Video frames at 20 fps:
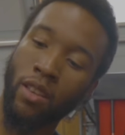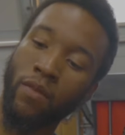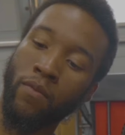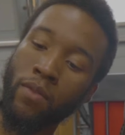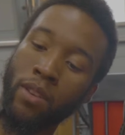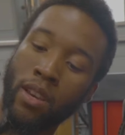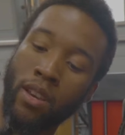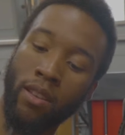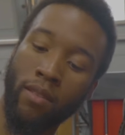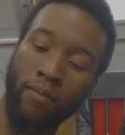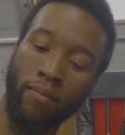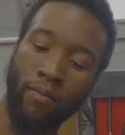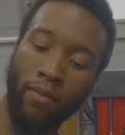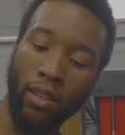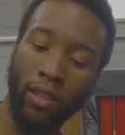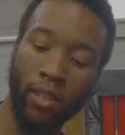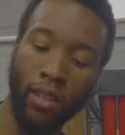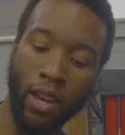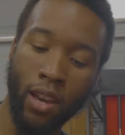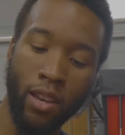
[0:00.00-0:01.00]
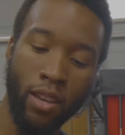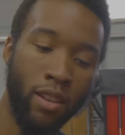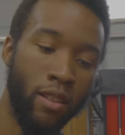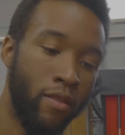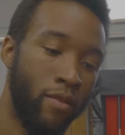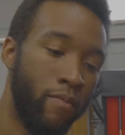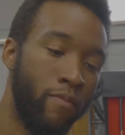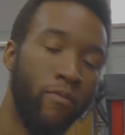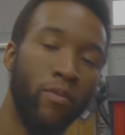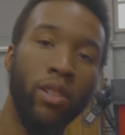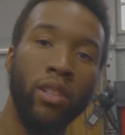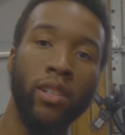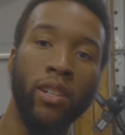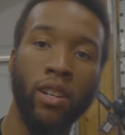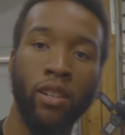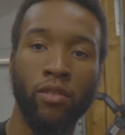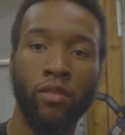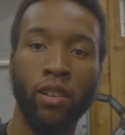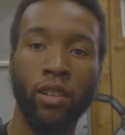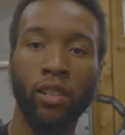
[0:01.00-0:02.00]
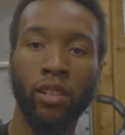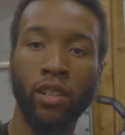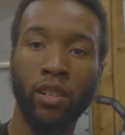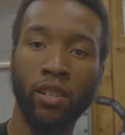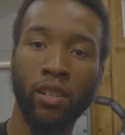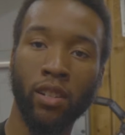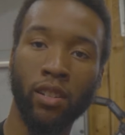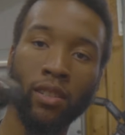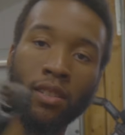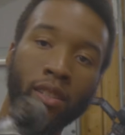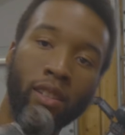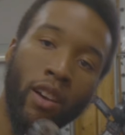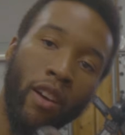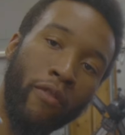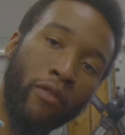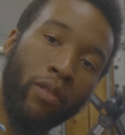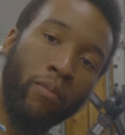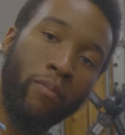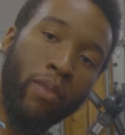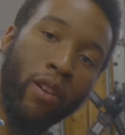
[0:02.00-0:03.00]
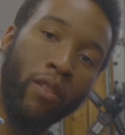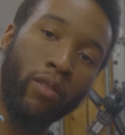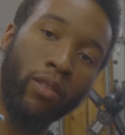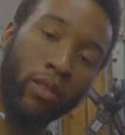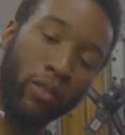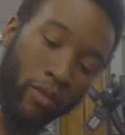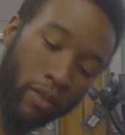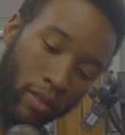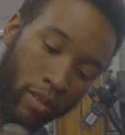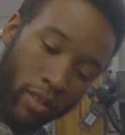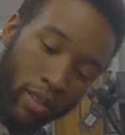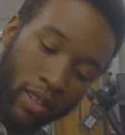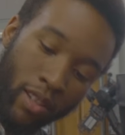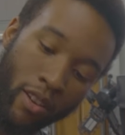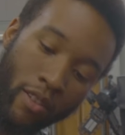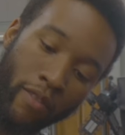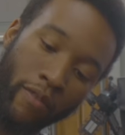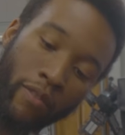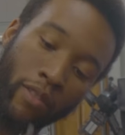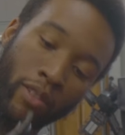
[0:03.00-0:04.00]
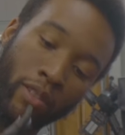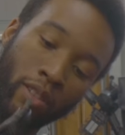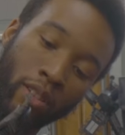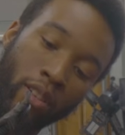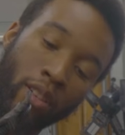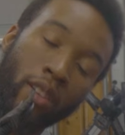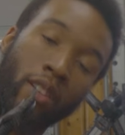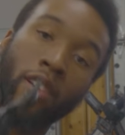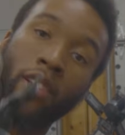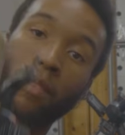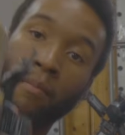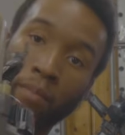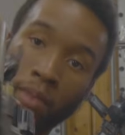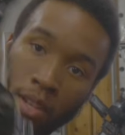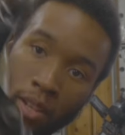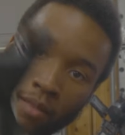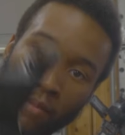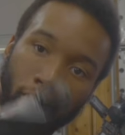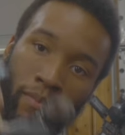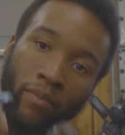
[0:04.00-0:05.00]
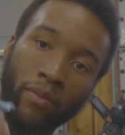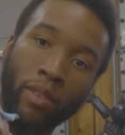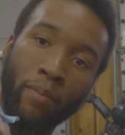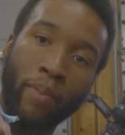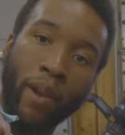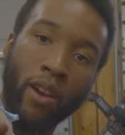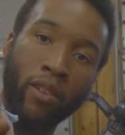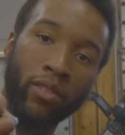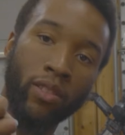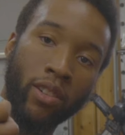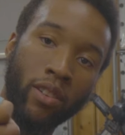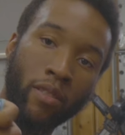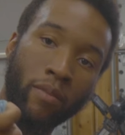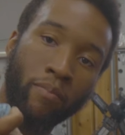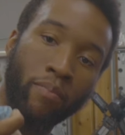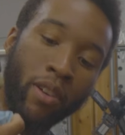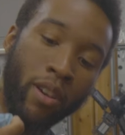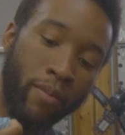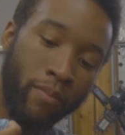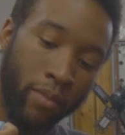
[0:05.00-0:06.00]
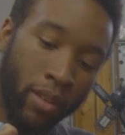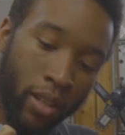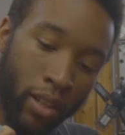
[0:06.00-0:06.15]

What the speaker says: we got this guy here. I'm really not trying to touch because it's covered in power steering fluid, but the power steering pump,